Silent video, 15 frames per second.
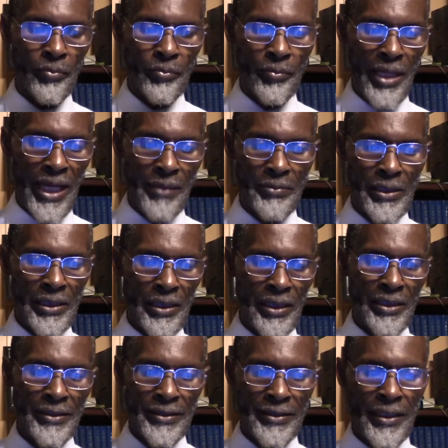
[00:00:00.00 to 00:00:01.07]

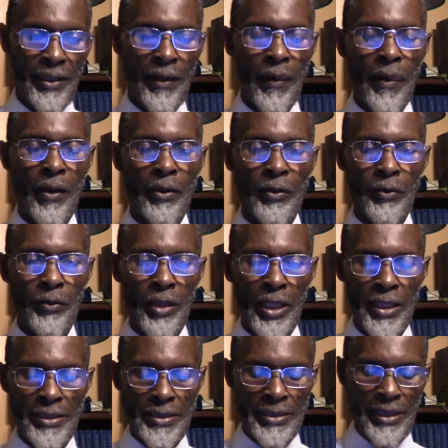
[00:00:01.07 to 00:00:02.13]
Babylon
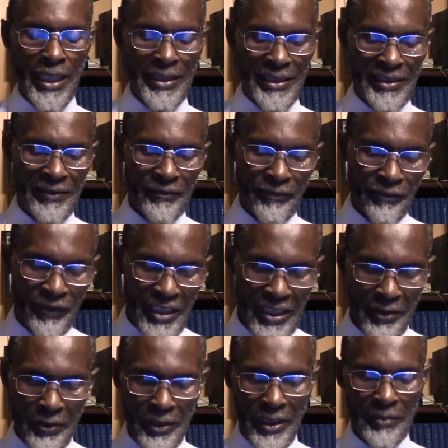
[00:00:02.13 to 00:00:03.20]
was an
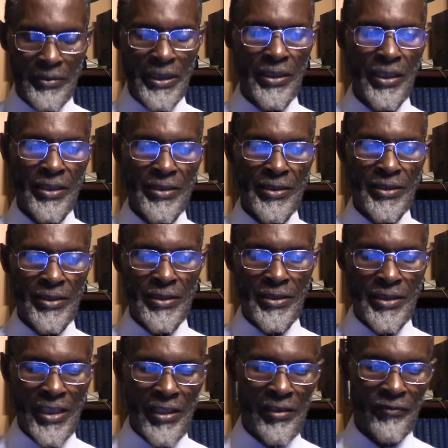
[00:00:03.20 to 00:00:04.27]
inferior because
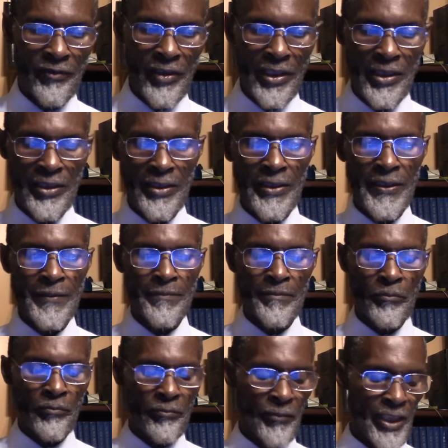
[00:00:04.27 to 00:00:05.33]
silver
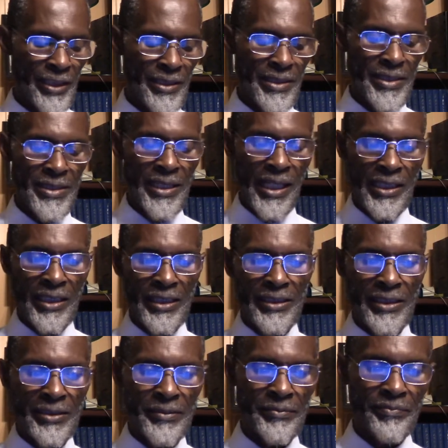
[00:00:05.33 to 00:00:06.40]
is second
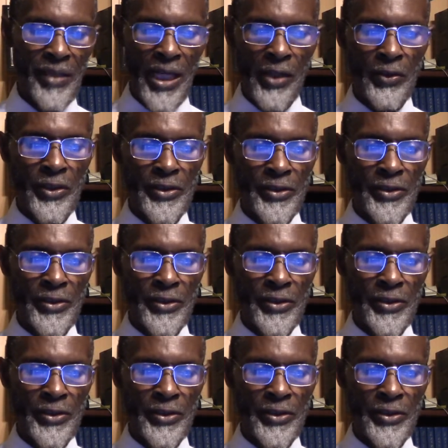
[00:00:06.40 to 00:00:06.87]
in power